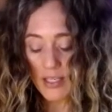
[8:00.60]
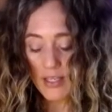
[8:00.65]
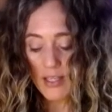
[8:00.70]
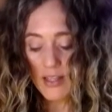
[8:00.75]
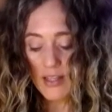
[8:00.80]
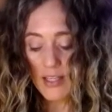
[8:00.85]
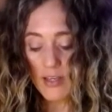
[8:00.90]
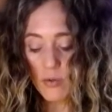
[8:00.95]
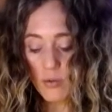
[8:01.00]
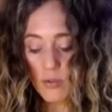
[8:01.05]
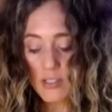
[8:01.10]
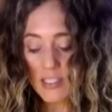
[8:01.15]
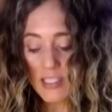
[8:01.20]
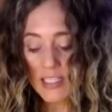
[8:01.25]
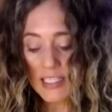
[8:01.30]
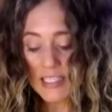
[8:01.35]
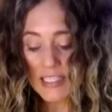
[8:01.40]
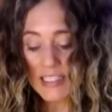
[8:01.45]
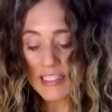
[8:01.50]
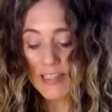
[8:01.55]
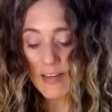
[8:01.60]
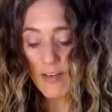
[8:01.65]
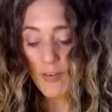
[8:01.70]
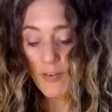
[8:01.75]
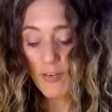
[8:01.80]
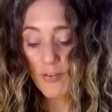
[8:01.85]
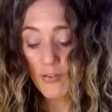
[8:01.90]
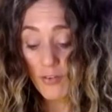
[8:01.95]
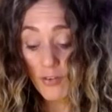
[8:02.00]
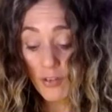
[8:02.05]
that also is
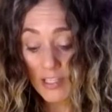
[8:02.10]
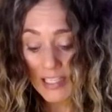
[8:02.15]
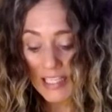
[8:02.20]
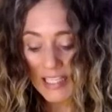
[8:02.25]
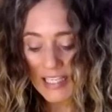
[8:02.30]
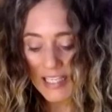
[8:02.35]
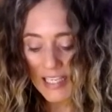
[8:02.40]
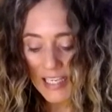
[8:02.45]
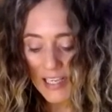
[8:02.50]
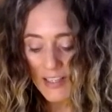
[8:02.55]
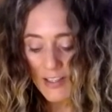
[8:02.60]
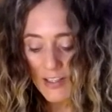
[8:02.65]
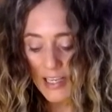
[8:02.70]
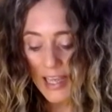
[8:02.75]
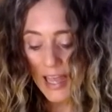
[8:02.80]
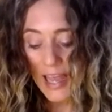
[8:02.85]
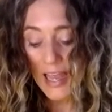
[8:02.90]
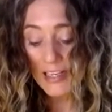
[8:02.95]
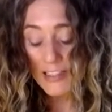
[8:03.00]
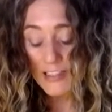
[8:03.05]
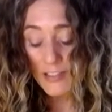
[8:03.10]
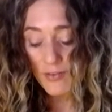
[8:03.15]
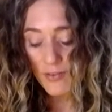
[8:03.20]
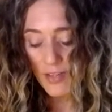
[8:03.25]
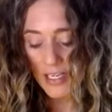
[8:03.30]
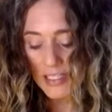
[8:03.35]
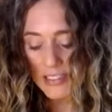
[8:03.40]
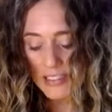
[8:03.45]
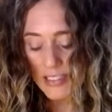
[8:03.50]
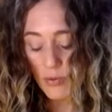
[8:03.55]
here
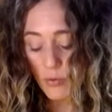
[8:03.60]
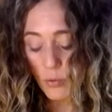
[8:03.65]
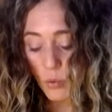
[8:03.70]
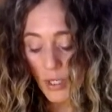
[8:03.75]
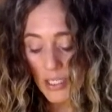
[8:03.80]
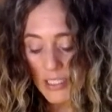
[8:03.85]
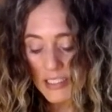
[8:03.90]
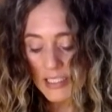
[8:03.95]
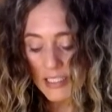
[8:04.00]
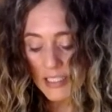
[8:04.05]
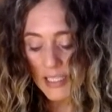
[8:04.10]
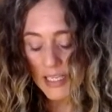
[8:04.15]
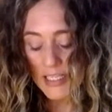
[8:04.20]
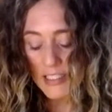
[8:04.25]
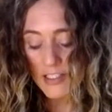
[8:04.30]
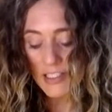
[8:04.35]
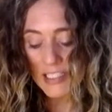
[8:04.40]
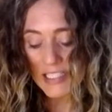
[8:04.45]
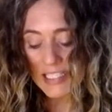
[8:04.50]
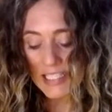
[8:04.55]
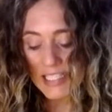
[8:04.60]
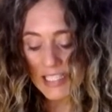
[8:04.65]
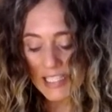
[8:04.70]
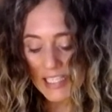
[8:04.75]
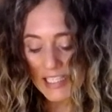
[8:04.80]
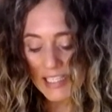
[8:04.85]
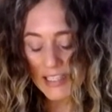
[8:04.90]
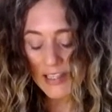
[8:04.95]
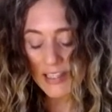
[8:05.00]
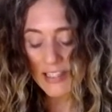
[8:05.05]
activating, wanting us to
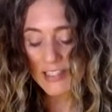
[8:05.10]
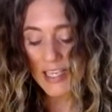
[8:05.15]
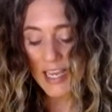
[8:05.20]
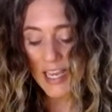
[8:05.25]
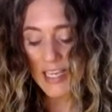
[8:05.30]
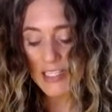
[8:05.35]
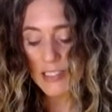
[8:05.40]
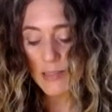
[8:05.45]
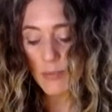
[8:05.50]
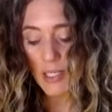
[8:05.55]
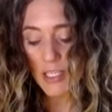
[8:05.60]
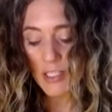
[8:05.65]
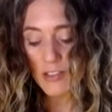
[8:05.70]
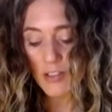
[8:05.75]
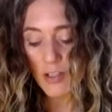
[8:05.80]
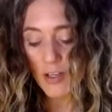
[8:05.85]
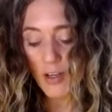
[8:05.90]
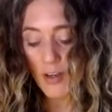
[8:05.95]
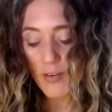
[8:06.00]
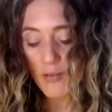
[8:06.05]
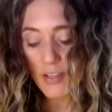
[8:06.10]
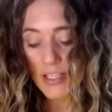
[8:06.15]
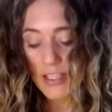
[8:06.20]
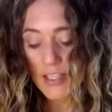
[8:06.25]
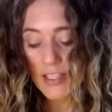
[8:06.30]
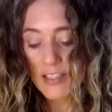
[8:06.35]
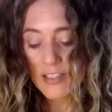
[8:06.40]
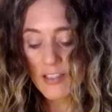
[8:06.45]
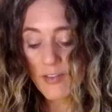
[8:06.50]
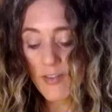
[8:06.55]
hear this aspect of
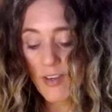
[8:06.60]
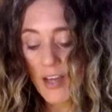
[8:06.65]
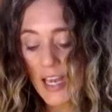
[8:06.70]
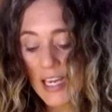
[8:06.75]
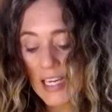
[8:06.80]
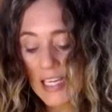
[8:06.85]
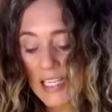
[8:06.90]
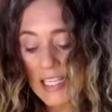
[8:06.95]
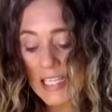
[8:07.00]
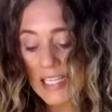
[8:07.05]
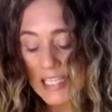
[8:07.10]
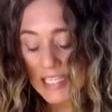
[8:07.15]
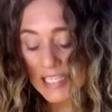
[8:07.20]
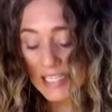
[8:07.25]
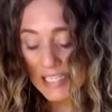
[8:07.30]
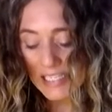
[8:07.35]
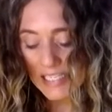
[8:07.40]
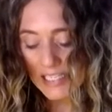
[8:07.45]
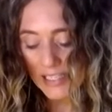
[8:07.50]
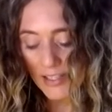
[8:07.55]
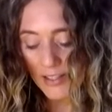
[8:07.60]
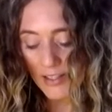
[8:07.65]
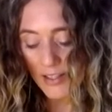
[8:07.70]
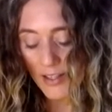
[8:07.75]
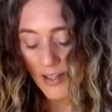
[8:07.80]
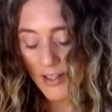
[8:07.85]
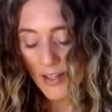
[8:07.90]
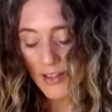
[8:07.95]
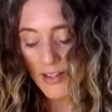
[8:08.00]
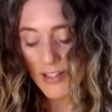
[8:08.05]
divine healing.
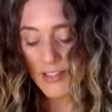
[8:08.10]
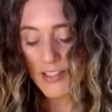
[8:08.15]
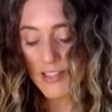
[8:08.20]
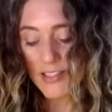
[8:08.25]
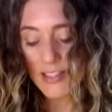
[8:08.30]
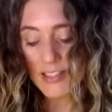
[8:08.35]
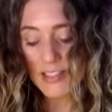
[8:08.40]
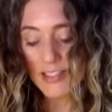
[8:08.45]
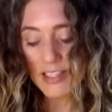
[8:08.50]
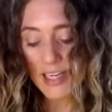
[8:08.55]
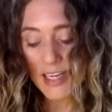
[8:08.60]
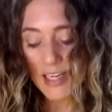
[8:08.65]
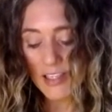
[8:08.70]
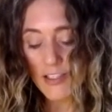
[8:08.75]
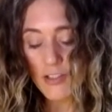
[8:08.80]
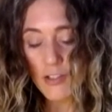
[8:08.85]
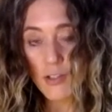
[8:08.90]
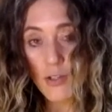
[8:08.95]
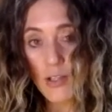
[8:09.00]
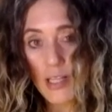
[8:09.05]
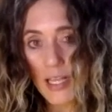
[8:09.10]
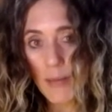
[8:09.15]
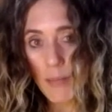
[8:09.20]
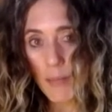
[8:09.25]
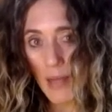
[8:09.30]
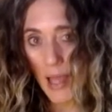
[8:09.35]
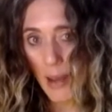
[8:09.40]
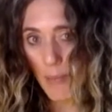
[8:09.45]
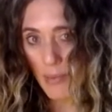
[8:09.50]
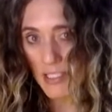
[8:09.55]
This is this color too, that
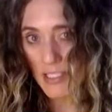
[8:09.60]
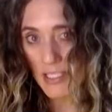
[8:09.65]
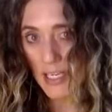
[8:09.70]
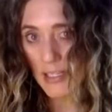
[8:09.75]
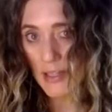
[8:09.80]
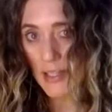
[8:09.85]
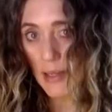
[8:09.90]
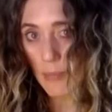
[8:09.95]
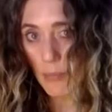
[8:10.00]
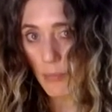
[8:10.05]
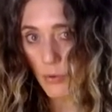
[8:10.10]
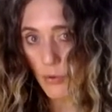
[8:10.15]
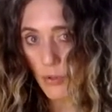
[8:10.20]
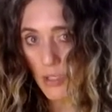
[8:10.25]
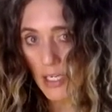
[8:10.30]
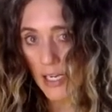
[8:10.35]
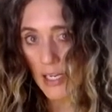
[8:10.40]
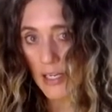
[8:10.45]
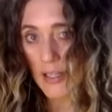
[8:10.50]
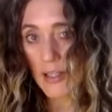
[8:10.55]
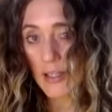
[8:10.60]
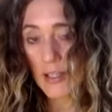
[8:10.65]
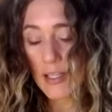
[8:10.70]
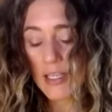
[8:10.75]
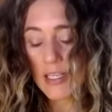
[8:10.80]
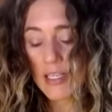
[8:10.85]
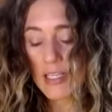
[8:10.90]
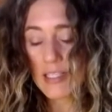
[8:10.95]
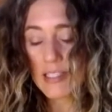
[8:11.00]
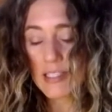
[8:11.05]
apatite, that blue color,
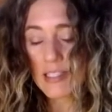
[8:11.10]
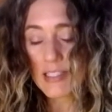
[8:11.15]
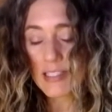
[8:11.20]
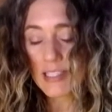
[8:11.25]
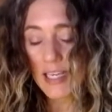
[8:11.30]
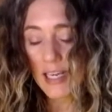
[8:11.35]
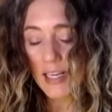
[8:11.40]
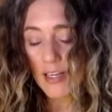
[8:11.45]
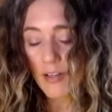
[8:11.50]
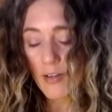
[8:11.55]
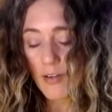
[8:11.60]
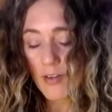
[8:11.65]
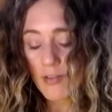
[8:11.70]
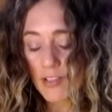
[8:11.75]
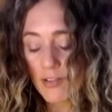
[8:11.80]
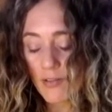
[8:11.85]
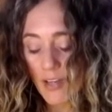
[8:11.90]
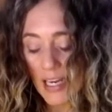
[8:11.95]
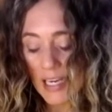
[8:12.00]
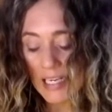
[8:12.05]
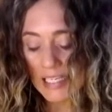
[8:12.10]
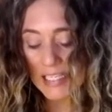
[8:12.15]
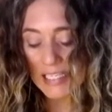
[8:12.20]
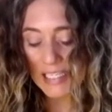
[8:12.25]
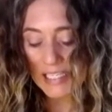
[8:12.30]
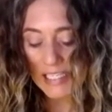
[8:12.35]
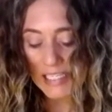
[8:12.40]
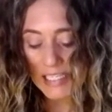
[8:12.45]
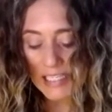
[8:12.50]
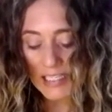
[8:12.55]
is this color of divine
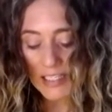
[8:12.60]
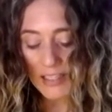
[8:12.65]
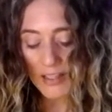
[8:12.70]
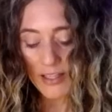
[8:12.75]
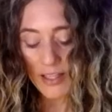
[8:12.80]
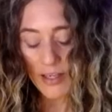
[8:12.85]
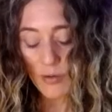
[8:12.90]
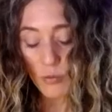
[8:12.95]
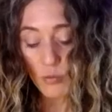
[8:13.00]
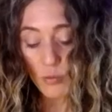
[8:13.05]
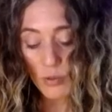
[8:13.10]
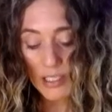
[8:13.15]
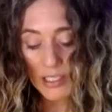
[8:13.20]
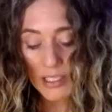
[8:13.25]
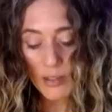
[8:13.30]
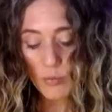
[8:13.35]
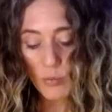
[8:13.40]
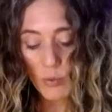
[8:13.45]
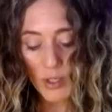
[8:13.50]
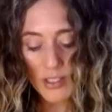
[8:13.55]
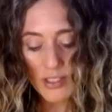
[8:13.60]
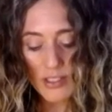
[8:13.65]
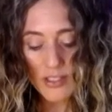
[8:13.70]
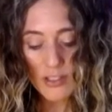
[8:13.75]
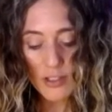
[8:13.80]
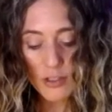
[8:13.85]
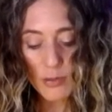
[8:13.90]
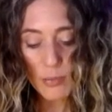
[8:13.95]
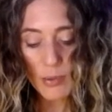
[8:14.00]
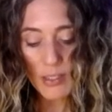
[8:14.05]
healing that really wants
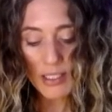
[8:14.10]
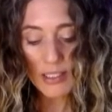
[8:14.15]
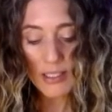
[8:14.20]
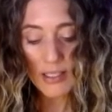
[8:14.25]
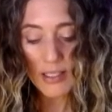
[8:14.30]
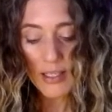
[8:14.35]
to be